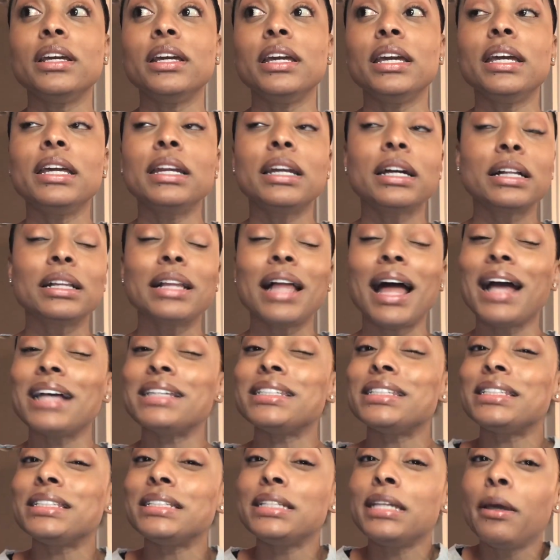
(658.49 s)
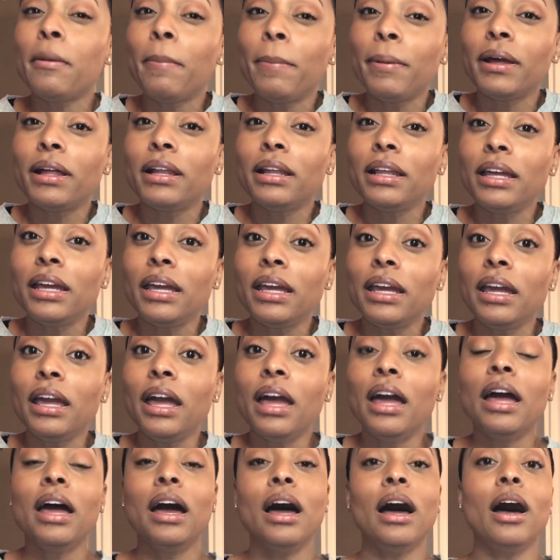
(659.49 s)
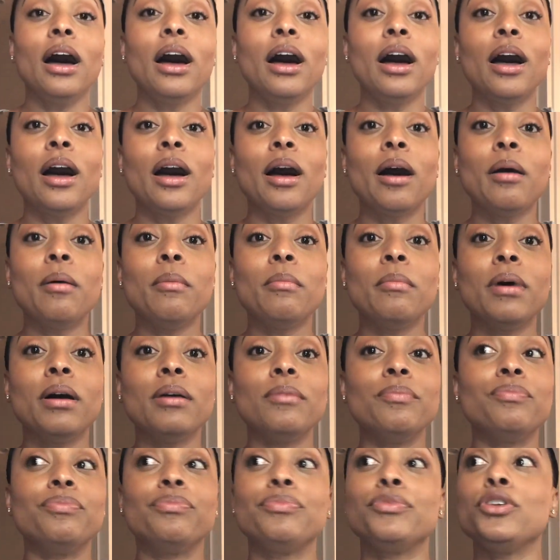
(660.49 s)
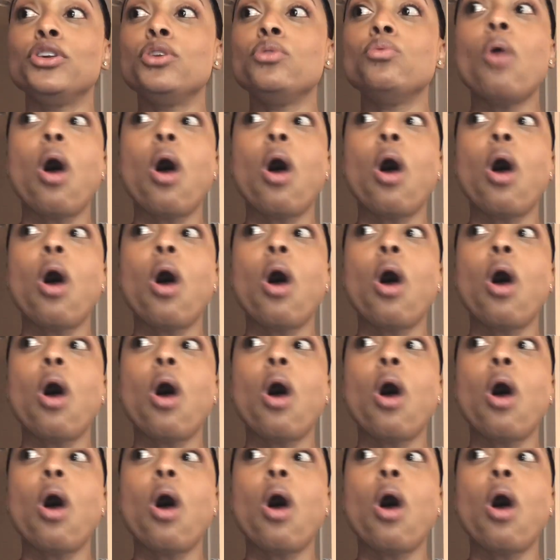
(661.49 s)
in a class typically, you